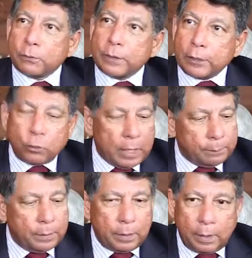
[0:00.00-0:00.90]
for that to
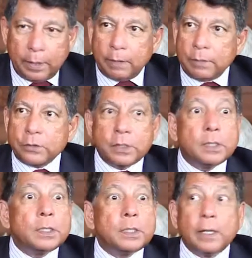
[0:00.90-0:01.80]
happen are A, B, C,
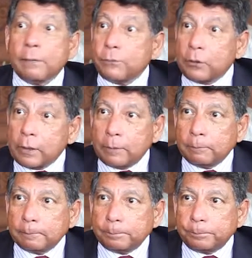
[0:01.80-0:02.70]
D, E, F, G.
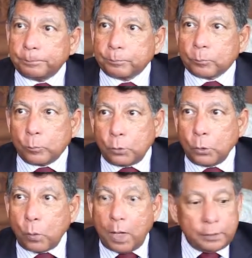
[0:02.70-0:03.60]

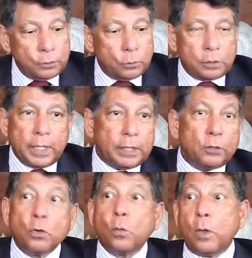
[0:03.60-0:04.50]
You want, you take, you
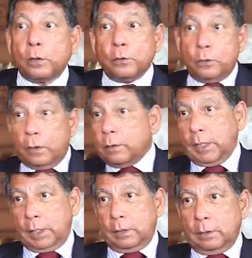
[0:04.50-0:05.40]
don't want, you don't
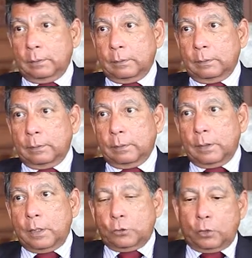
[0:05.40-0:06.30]
take.
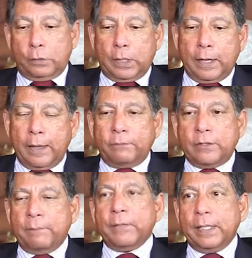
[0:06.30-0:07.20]
So you can have
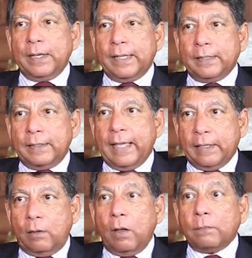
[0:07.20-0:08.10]
something like
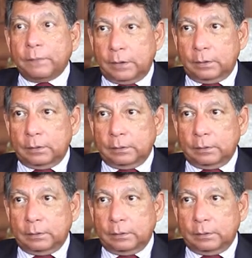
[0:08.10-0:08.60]
that offered.